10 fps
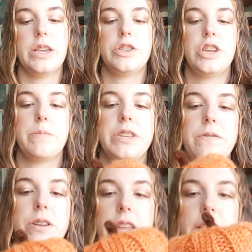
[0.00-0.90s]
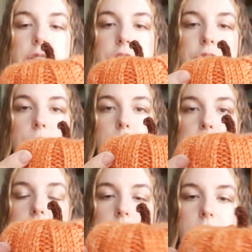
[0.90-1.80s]
is shaped different. It uses
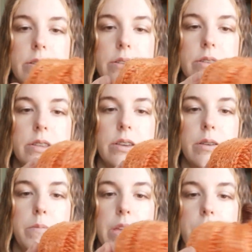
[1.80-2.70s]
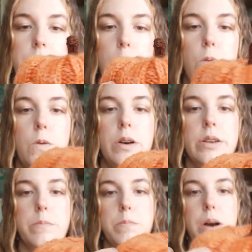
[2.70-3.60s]
ribbing to make faux
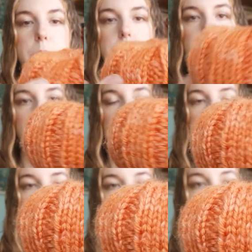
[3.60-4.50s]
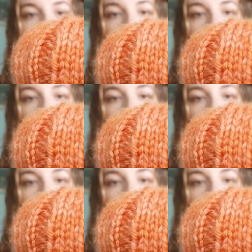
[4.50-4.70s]
bump sort of shapes,